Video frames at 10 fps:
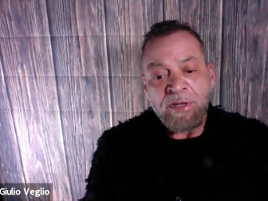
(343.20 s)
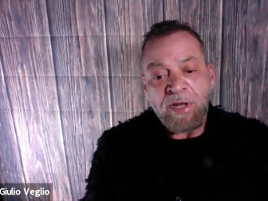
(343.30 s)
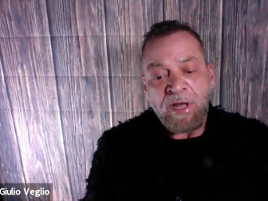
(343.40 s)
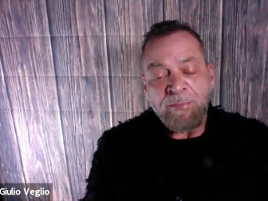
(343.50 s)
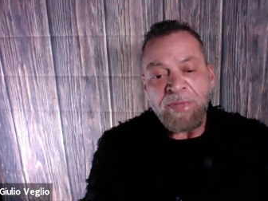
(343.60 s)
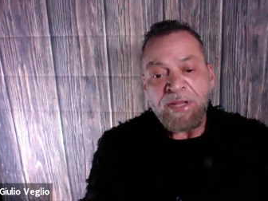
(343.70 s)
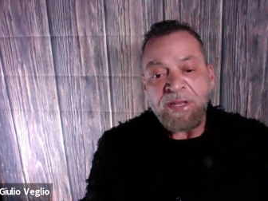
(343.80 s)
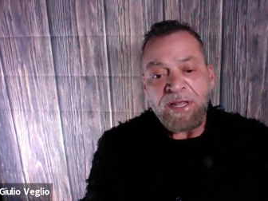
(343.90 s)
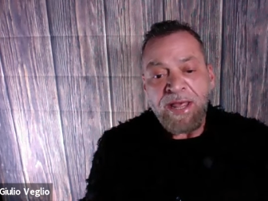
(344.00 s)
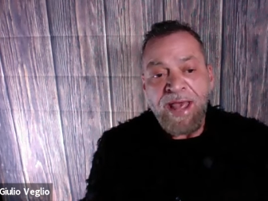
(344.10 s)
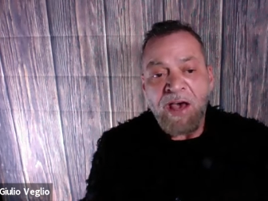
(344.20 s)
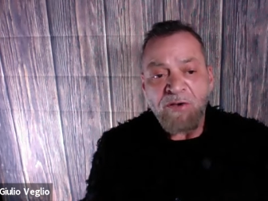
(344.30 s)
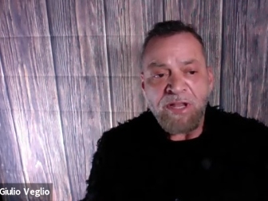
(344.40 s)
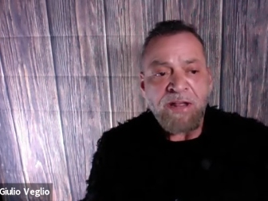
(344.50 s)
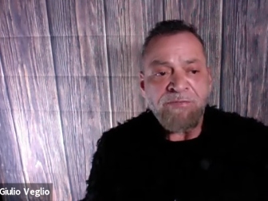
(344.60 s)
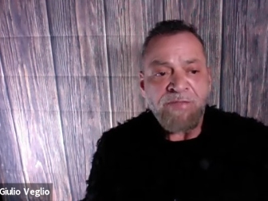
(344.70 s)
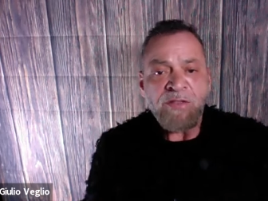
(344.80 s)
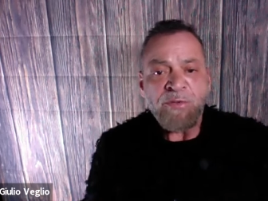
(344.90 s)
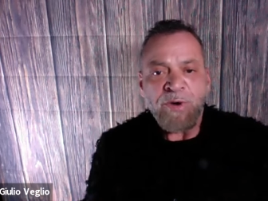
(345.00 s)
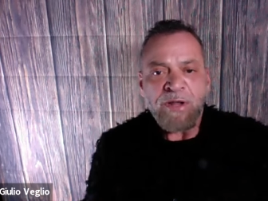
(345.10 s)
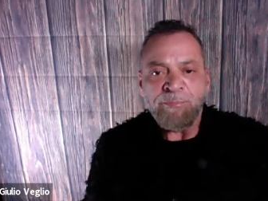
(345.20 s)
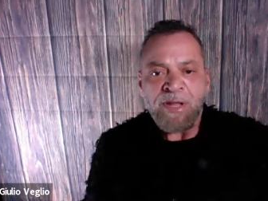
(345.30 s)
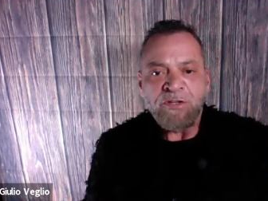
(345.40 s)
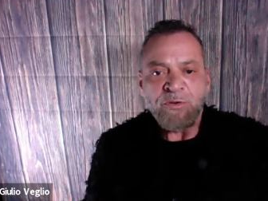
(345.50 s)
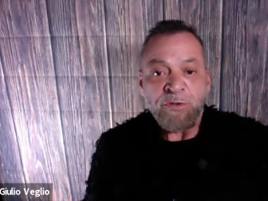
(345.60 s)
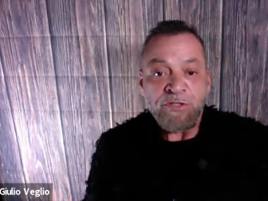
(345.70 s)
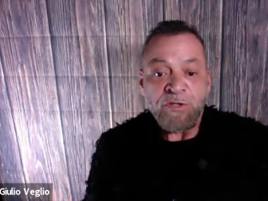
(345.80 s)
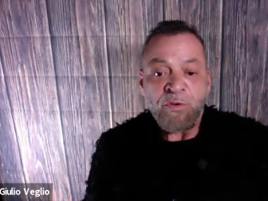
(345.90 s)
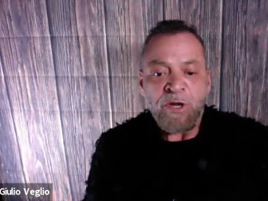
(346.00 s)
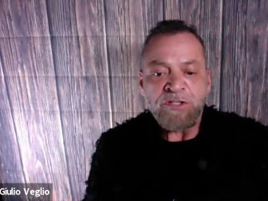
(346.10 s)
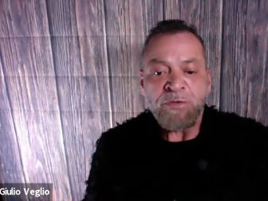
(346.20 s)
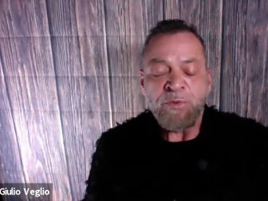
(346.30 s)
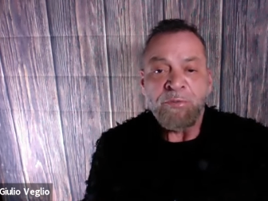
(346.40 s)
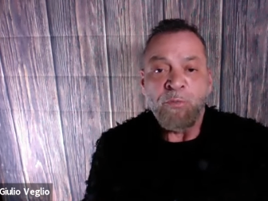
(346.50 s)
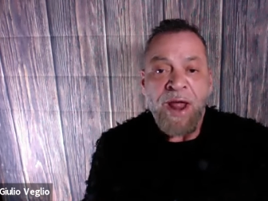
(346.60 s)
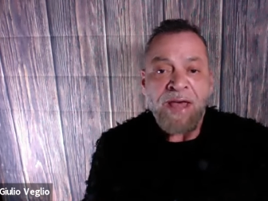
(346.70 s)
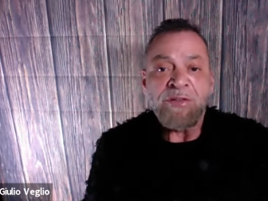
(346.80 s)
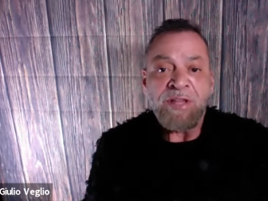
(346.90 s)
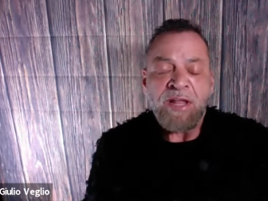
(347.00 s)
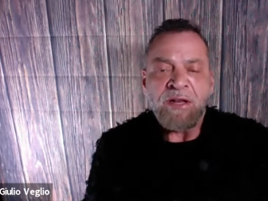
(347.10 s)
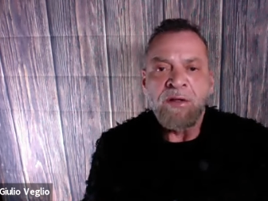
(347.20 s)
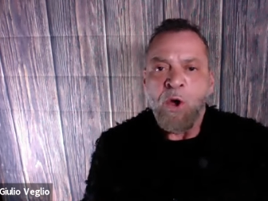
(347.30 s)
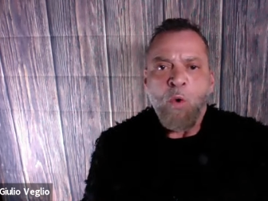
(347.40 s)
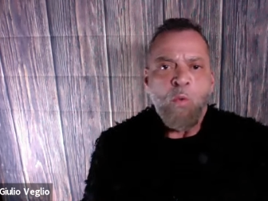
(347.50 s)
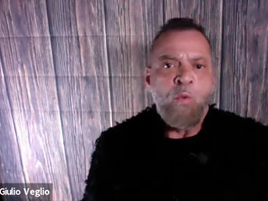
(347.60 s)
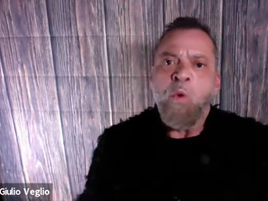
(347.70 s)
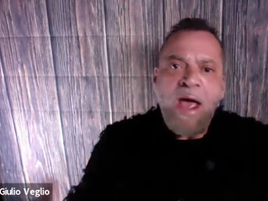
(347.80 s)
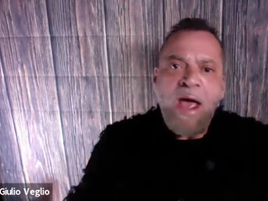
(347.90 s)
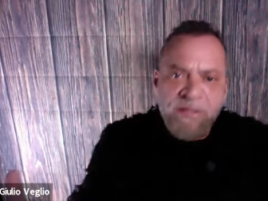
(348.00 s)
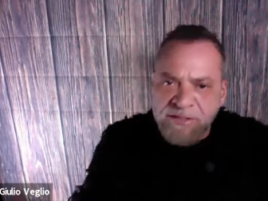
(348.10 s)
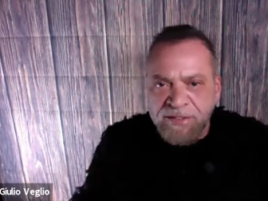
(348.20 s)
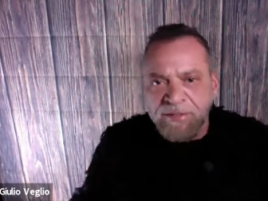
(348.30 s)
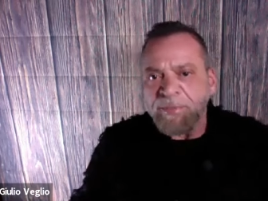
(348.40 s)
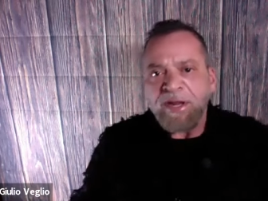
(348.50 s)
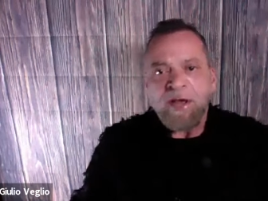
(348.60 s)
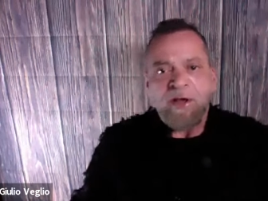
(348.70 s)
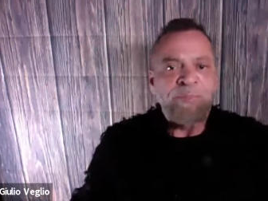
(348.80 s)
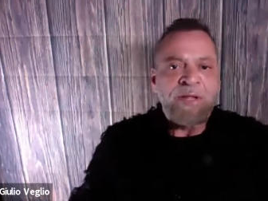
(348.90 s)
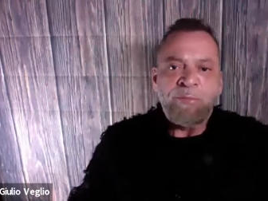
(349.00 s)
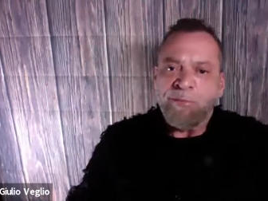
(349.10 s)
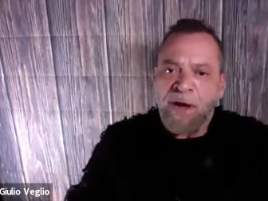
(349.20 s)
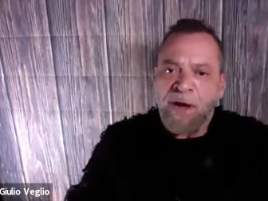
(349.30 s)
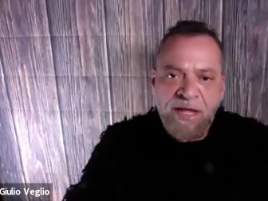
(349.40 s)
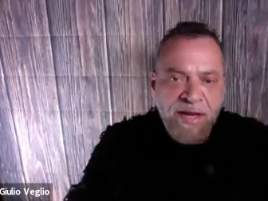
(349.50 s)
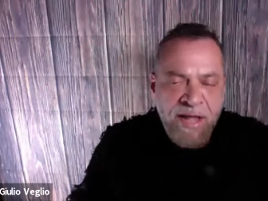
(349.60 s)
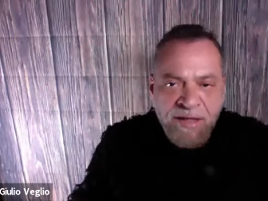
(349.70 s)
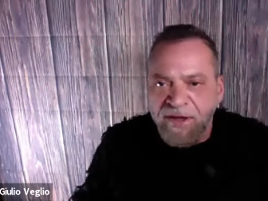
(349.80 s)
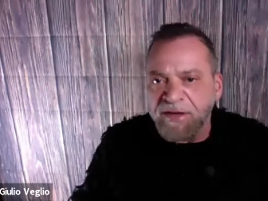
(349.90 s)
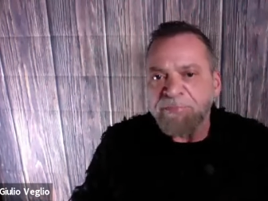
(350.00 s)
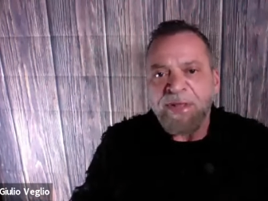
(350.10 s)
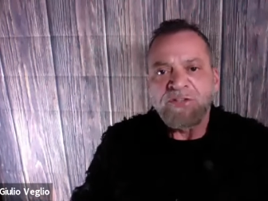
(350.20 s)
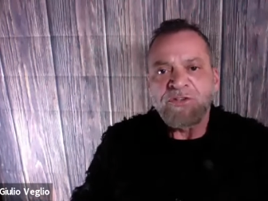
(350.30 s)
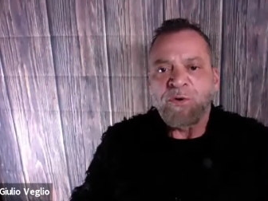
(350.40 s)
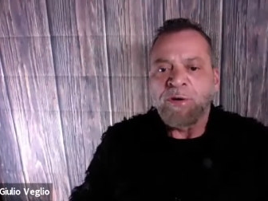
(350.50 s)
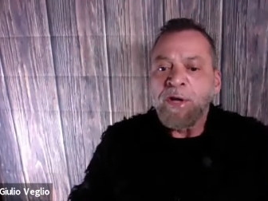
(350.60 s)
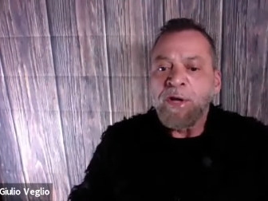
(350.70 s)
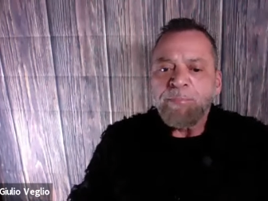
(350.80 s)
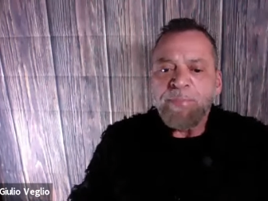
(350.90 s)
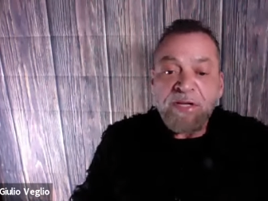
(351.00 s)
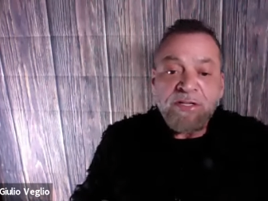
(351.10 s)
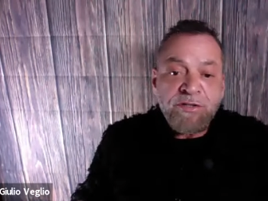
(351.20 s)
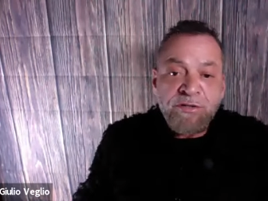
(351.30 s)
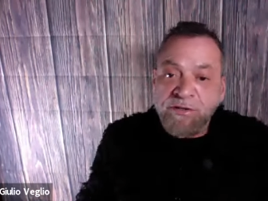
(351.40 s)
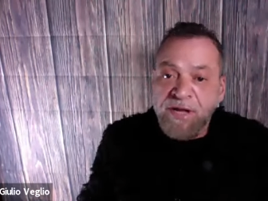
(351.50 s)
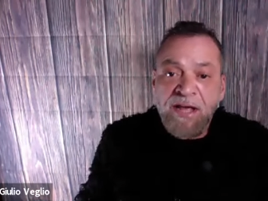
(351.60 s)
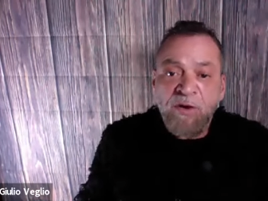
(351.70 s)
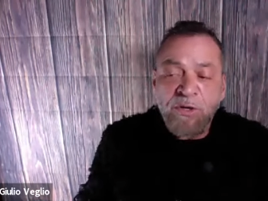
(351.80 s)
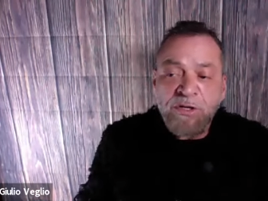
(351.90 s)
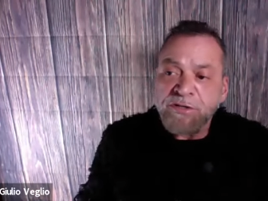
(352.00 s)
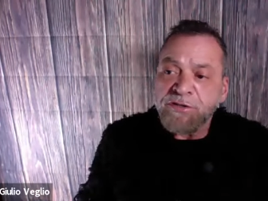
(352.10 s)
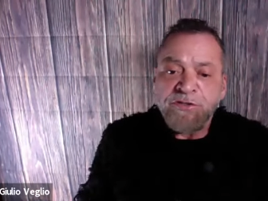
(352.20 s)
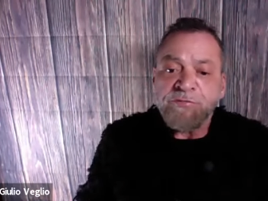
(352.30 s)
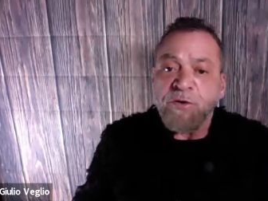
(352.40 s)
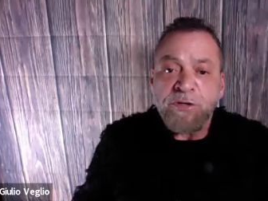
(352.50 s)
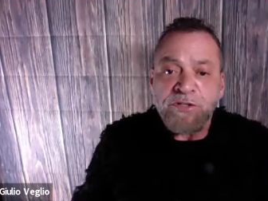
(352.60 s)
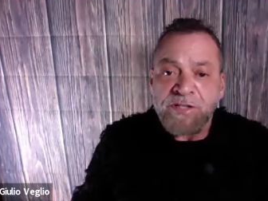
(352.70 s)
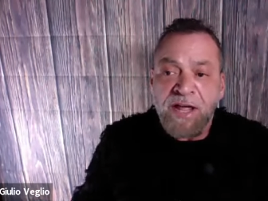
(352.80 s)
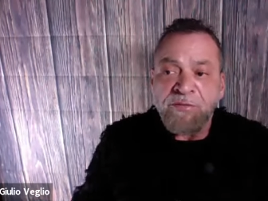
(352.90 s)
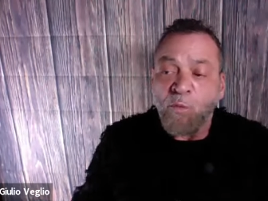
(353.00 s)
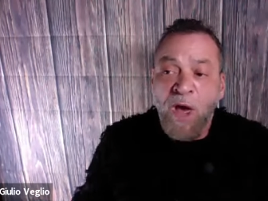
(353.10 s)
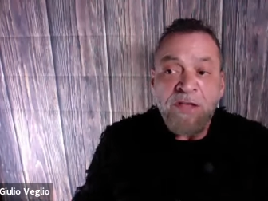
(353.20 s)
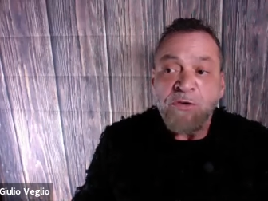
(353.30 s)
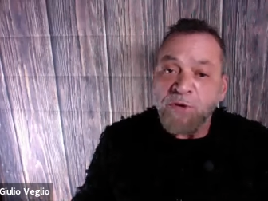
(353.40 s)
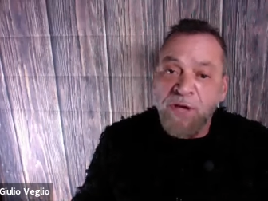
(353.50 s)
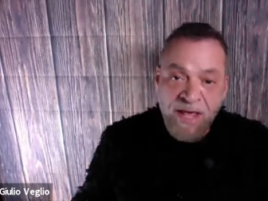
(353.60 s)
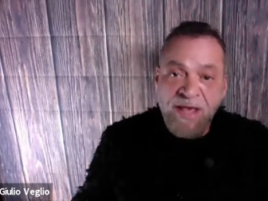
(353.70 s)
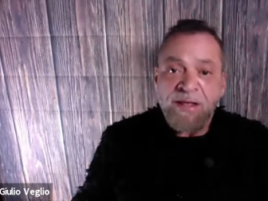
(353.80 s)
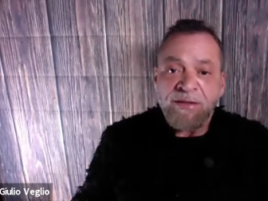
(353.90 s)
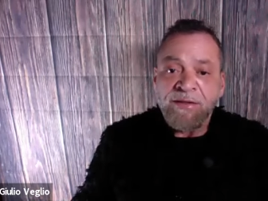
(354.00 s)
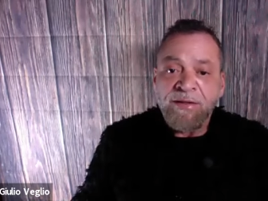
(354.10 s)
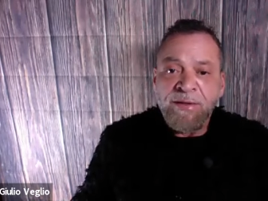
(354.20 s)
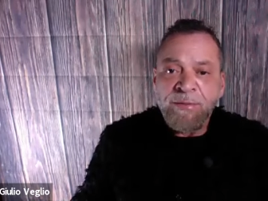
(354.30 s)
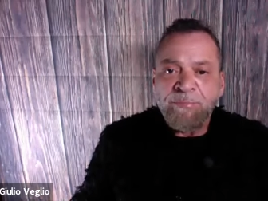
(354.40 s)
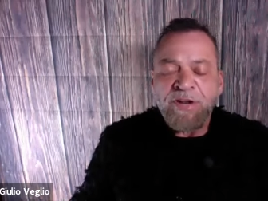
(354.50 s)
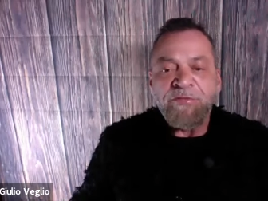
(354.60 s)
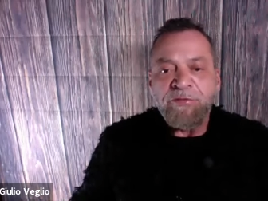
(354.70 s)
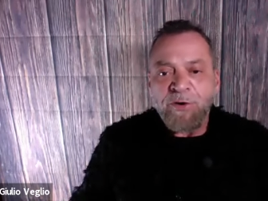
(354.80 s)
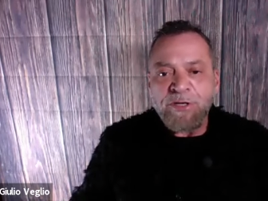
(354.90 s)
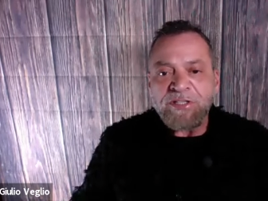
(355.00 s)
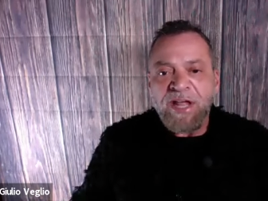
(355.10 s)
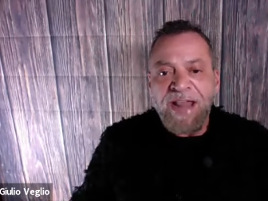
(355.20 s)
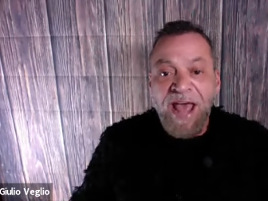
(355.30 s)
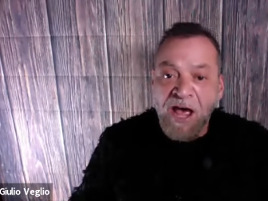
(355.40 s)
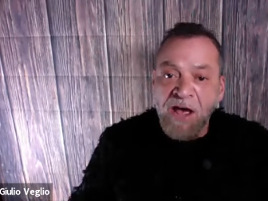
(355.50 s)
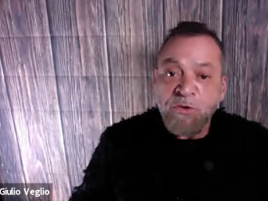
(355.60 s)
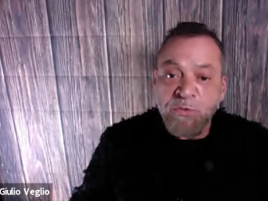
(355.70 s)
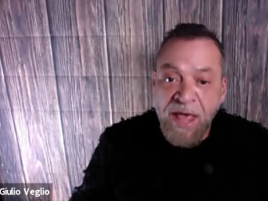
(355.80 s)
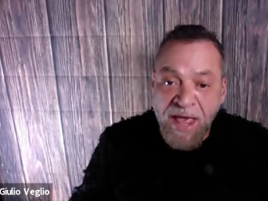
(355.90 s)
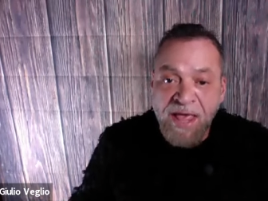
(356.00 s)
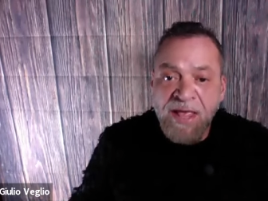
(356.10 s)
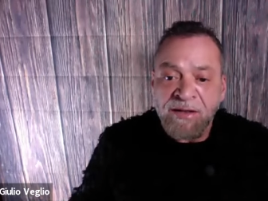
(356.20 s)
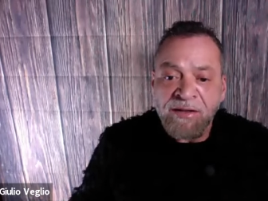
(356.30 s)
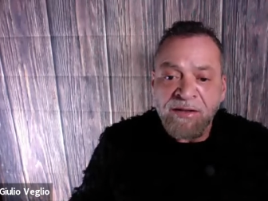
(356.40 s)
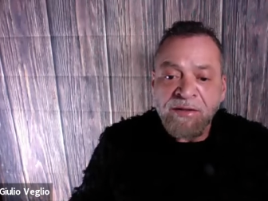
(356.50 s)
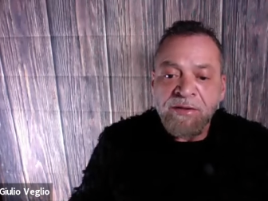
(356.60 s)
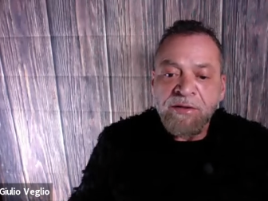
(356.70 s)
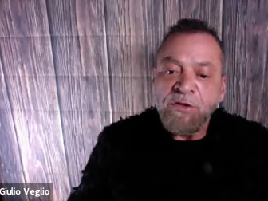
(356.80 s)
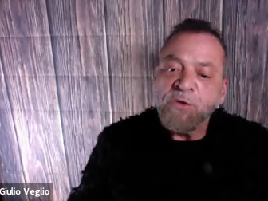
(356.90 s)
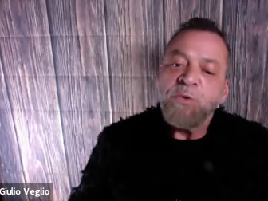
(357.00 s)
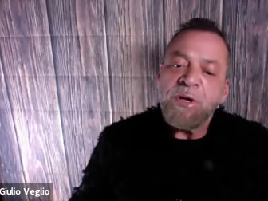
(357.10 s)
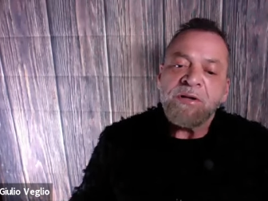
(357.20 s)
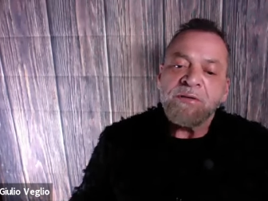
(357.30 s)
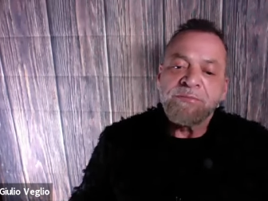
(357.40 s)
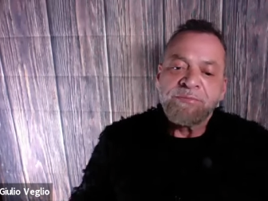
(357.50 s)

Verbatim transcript: Uh, meaning, how can I find the right mentor is the question, rather than why doesn't anybody help me? Why can't I find a mentor? Because you're not going to, because you're focused on why you can. not But if you focus on how you can, you will.